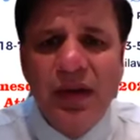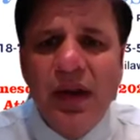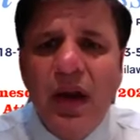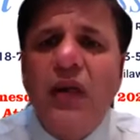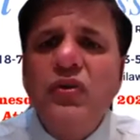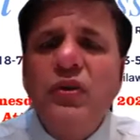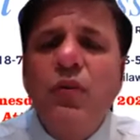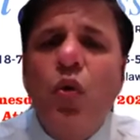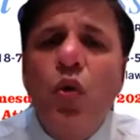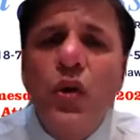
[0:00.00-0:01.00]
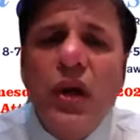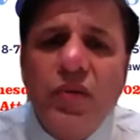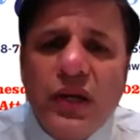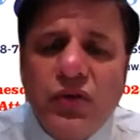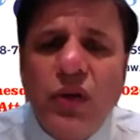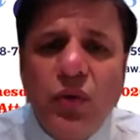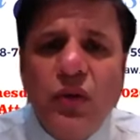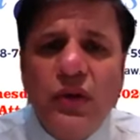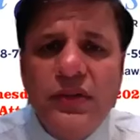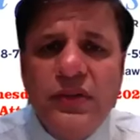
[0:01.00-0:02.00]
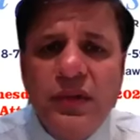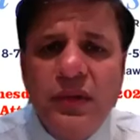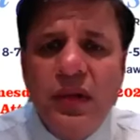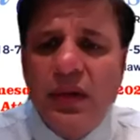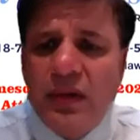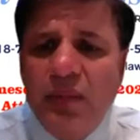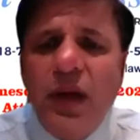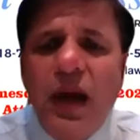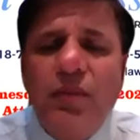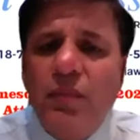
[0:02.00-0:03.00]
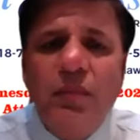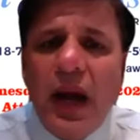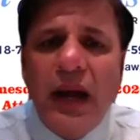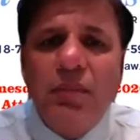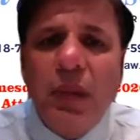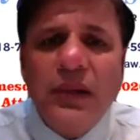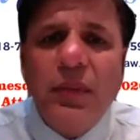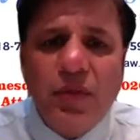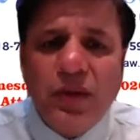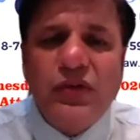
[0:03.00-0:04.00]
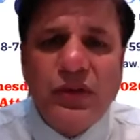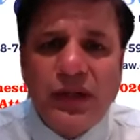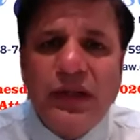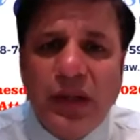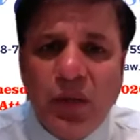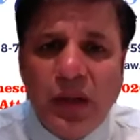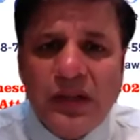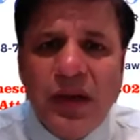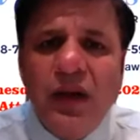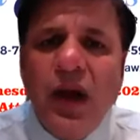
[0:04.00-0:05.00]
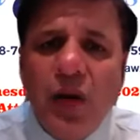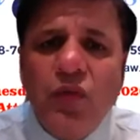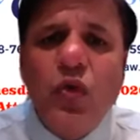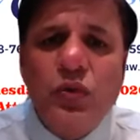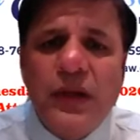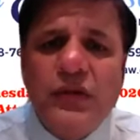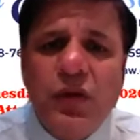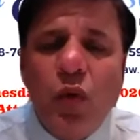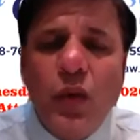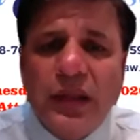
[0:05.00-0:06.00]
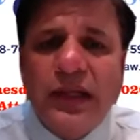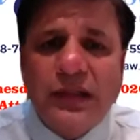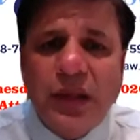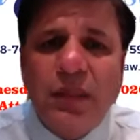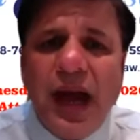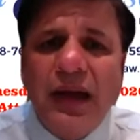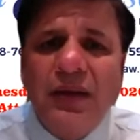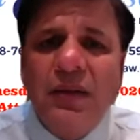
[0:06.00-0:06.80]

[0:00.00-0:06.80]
I know some Korean restaurant owners, they've had multiple restaurants in the US. Of course, because of COVID, things are bad.